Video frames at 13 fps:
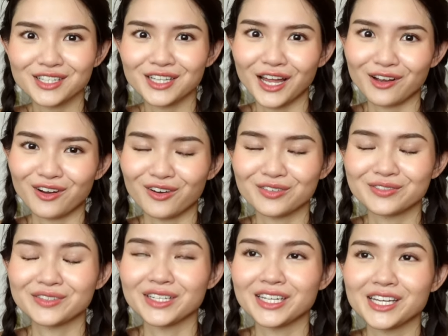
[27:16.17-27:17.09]
her like
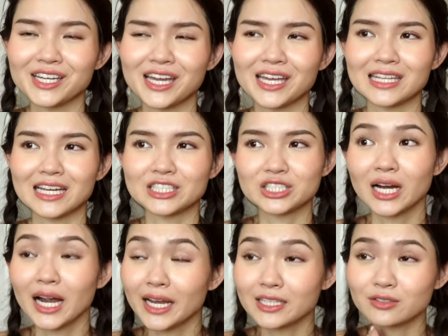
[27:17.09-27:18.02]
coughing and like
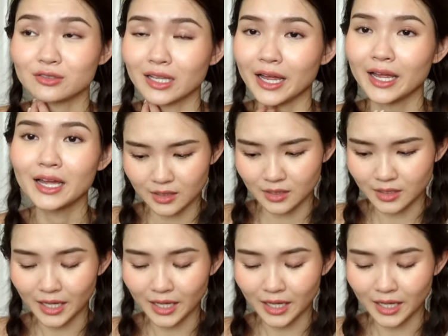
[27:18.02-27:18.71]
trying to like